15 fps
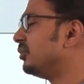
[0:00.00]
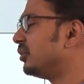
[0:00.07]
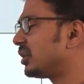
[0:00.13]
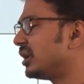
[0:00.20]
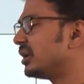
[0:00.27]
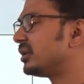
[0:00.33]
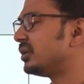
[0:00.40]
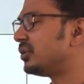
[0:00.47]
what
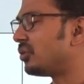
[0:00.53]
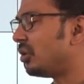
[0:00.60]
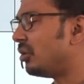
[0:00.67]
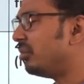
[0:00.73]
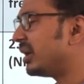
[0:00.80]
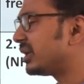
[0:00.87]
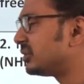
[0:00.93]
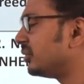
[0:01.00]
are the
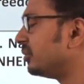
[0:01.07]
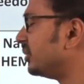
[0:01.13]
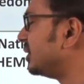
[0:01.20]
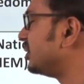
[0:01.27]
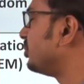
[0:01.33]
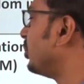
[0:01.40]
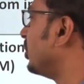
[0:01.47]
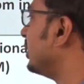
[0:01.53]
drawbacks of
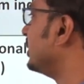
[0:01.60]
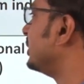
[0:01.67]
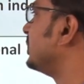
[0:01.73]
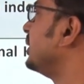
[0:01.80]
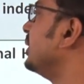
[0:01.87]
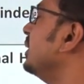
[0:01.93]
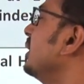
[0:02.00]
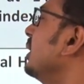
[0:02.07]
this policy,